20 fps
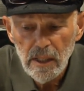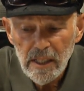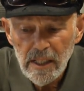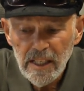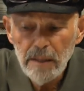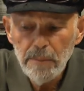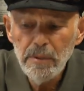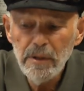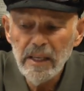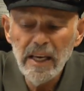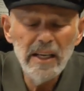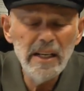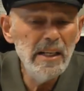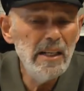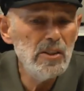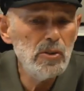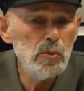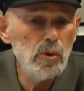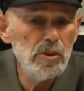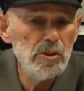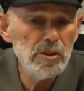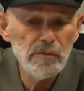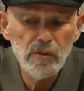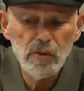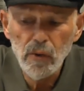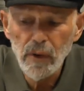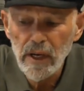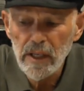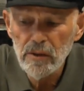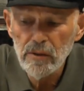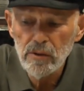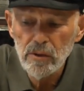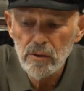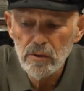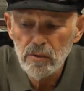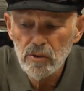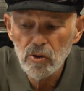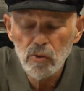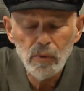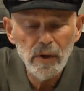He began his words of
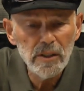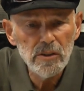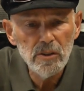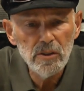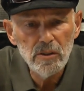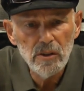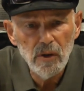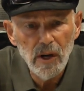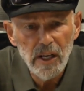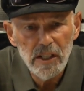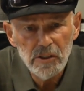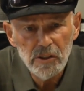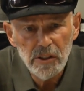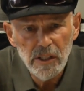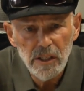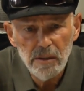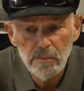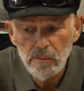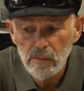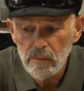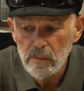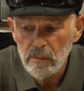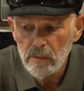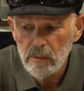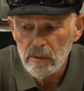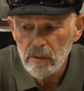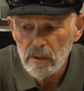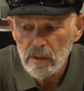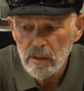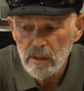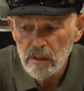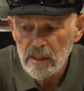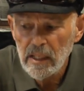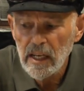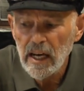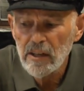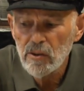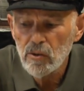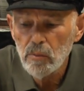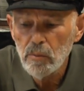gratitude directed to Hashem,
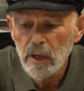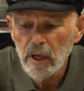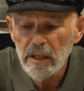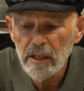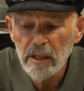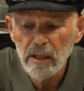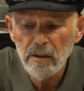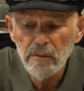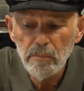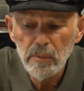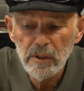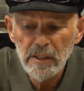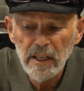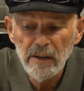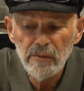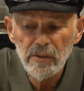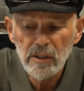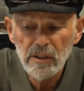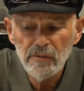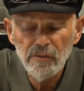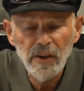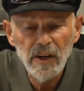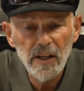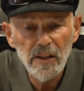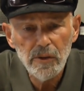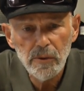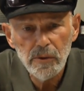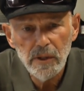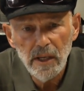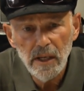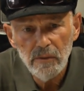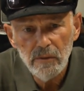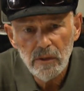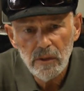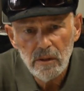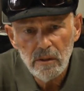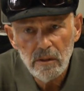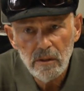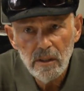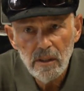God Almighty, our benevolent Father in heaven.
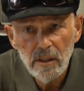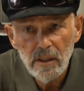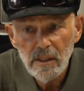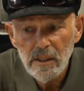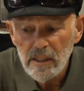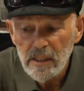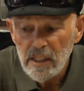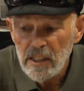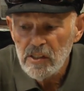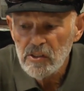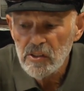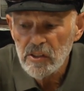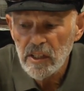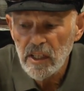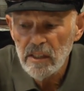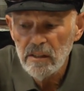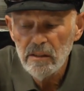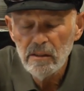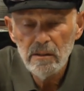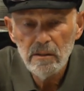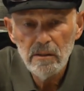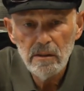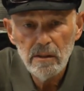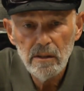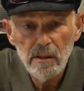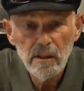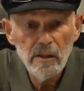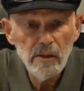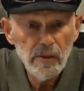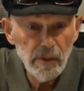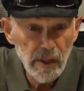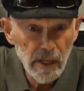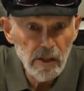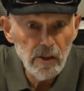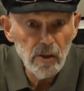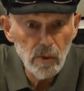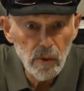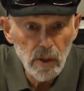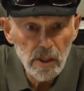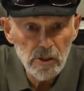He said,
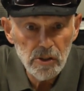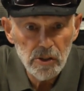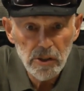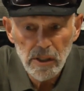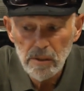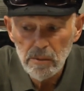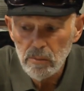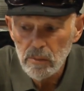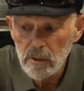"Thank you, Hashem."